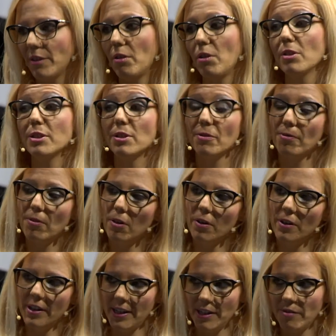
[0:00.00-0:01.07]
also
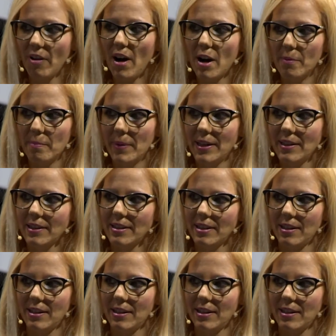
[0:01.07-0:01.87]
for environment